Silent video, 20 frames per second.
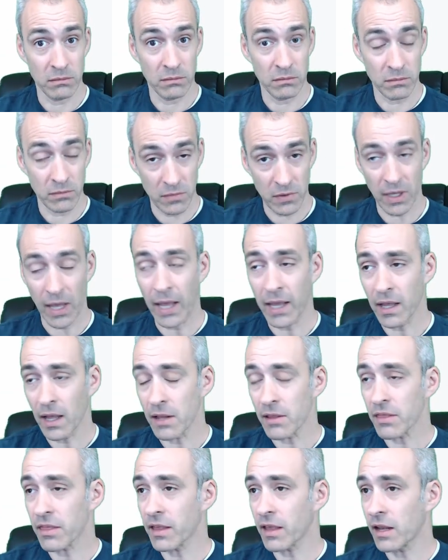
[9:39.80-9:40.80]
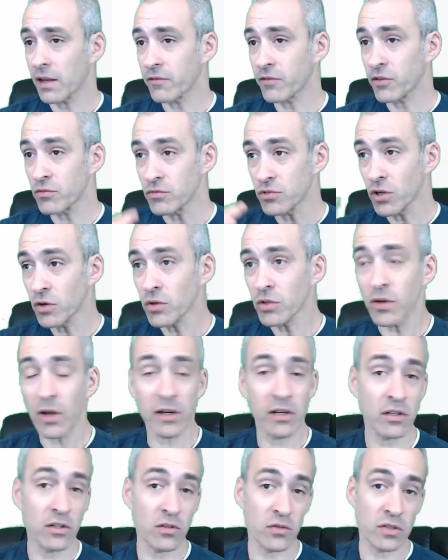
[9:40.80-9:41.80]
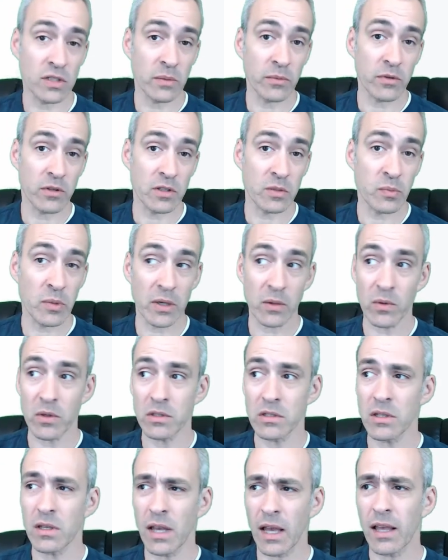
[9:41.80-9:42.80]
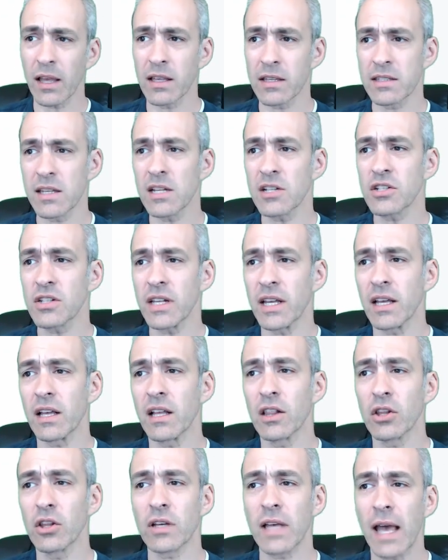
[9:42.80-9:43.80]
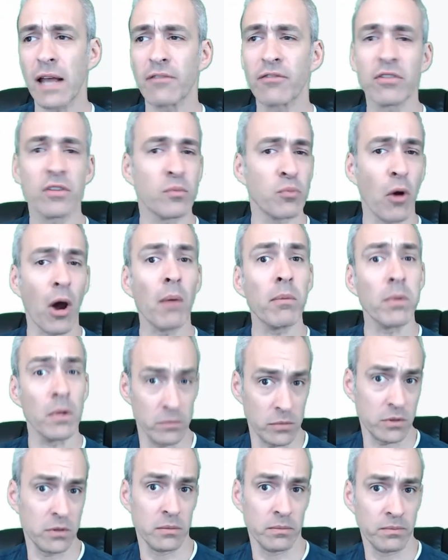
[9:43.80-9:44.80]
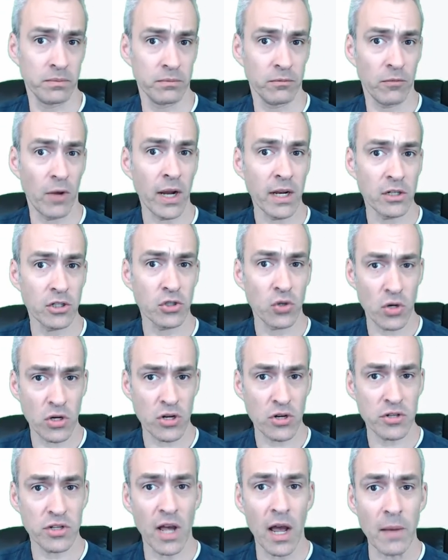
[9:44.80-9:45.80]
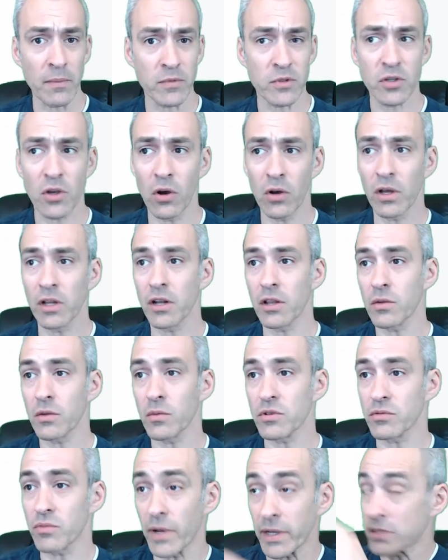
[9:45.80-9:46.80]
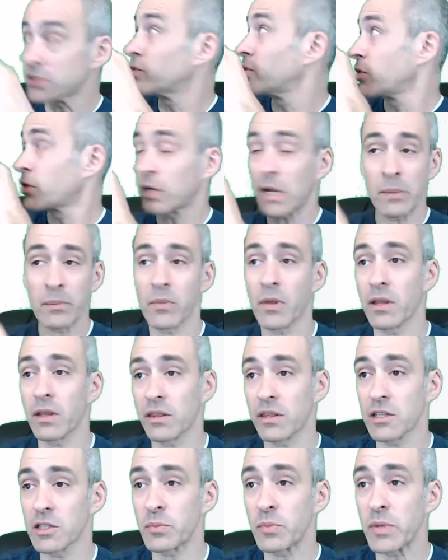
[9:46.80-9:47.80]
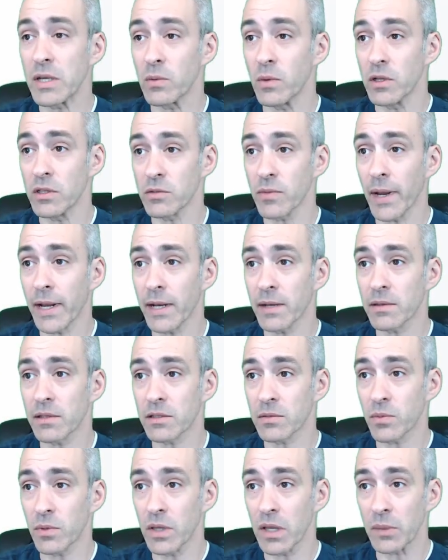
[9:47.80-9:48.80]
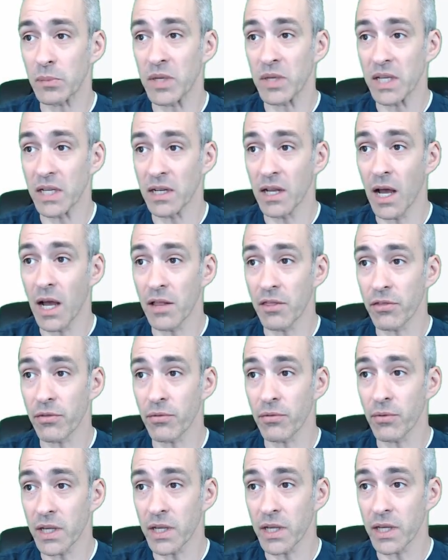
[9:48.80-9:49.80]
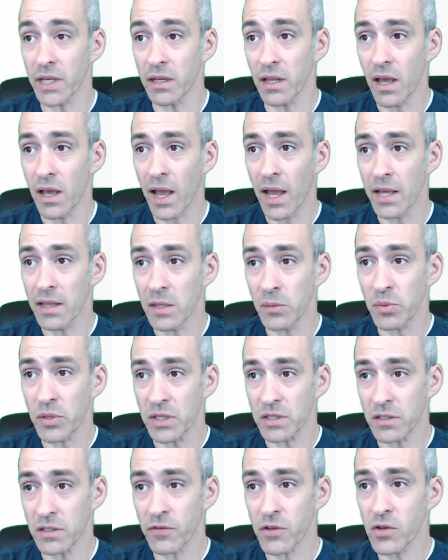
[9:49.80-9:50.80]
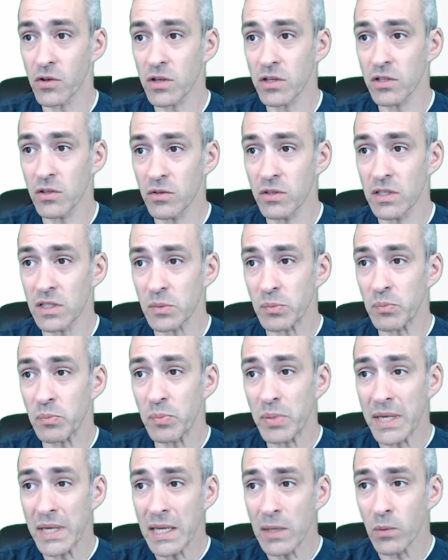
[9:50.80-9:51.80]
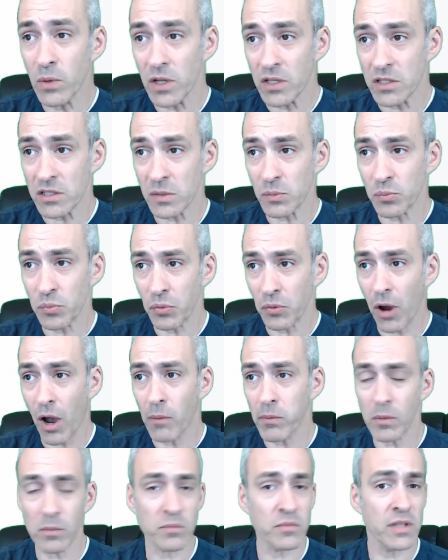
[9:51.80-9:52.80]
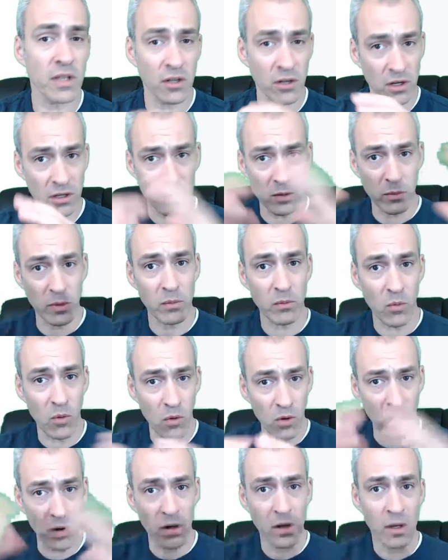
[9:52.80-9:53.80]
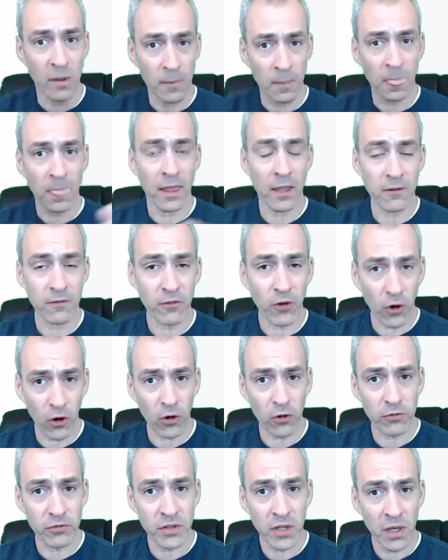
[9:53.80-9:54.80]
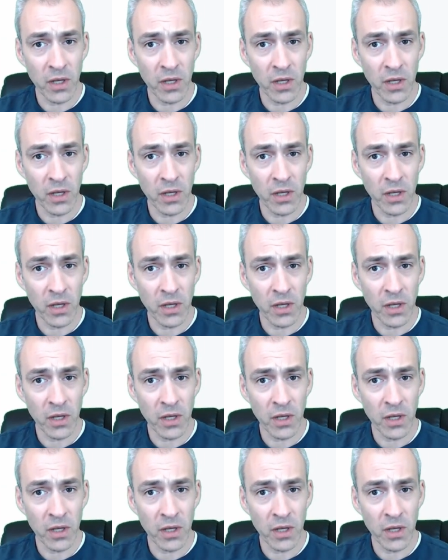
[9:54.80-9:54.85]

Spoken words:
Okay, and if you don't know how to do some of these big ones, essentially head for the problems, right? Shorten your time. So in other words, right, so look up at these P ones, right? This one like P9, 3, and the Ps. If you can do these P ones, the problems that are a little bit more involved,